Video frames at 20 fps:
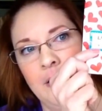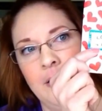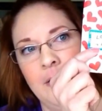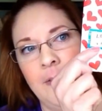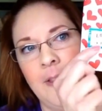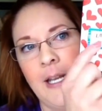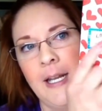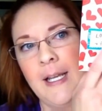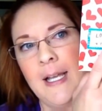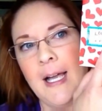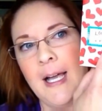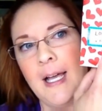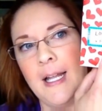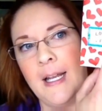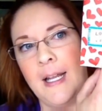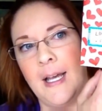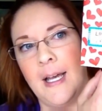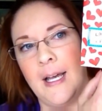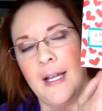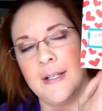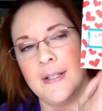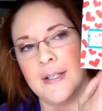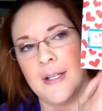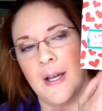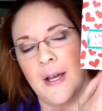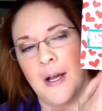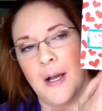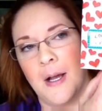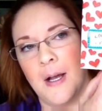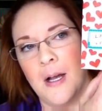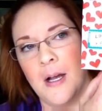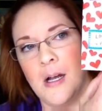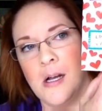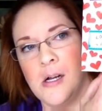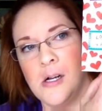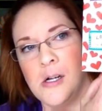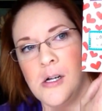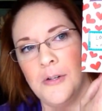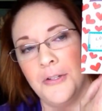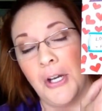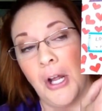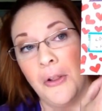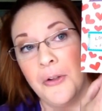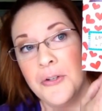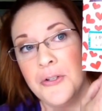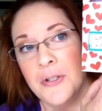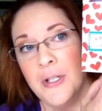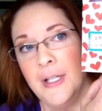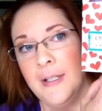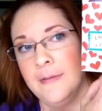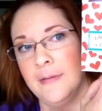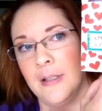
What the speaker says: that I got at Dollar Tree,